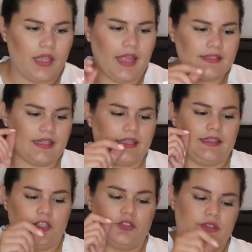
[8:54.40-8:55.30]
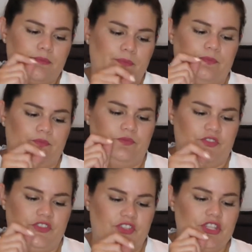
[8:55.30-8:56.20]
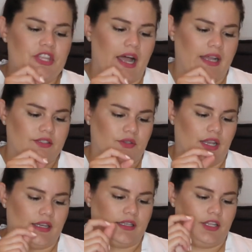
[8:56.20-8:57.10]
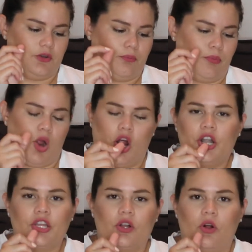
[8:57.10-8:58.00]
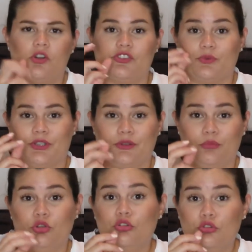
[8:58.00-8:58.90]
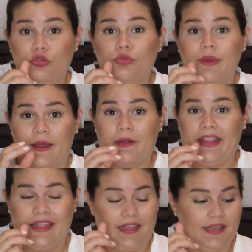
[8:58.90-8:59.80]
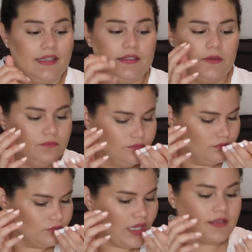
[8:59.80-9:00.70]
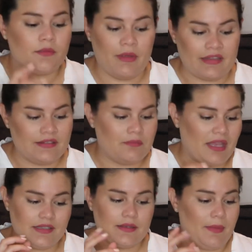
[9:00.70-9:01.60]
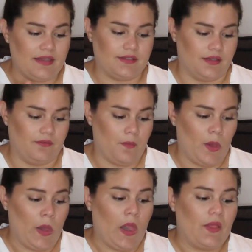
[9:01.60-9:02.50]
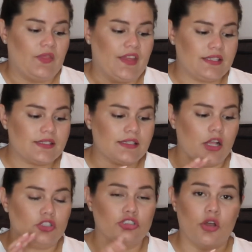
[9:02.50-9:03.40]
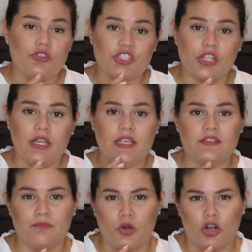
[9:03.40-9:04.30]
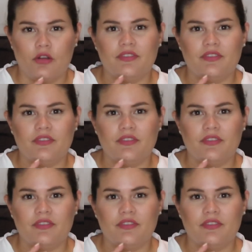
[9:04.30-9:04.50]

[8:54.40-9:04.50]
it has like little dots or like little particles where the blueberry is is amazing is amazing this lotion it's more